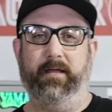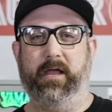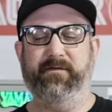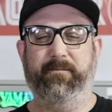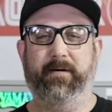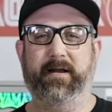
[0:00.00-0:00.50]

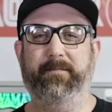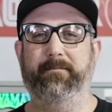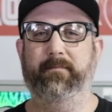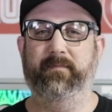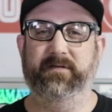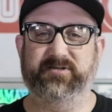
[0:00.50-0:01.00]
Hi everybody,
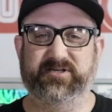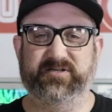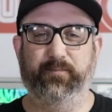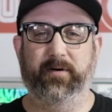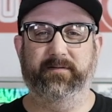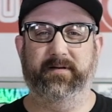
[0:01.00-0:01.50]
this is
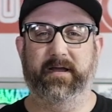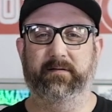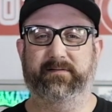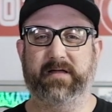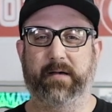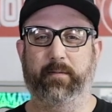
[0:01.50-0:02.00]
Brendan here
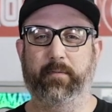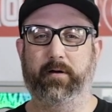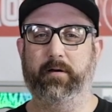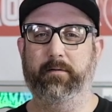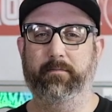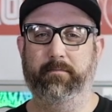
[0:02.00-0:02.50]
with Common
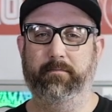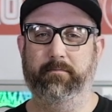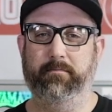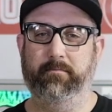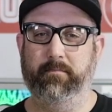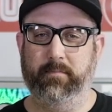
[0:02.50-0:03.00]
Motor.
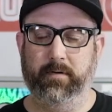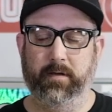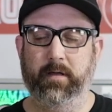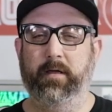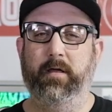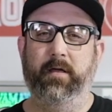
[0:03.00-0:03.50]

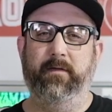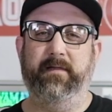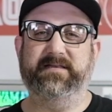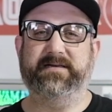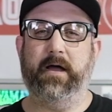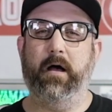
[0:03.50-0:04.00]

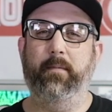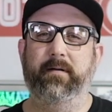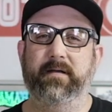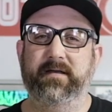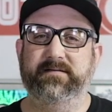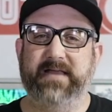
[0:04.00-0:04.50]
That's
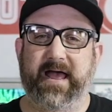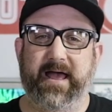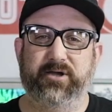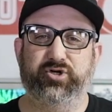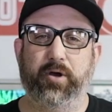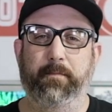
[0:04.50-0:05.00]

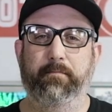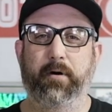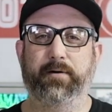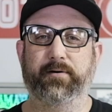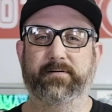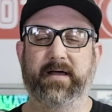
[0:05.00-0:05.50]

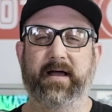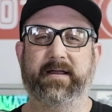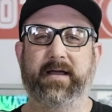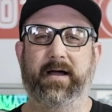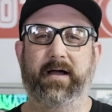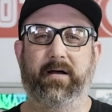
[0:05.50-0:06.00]

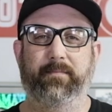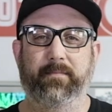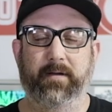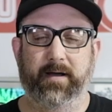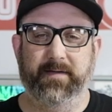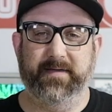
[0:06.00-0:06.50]
common-motor.com
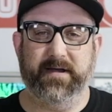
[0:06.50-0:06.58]
on the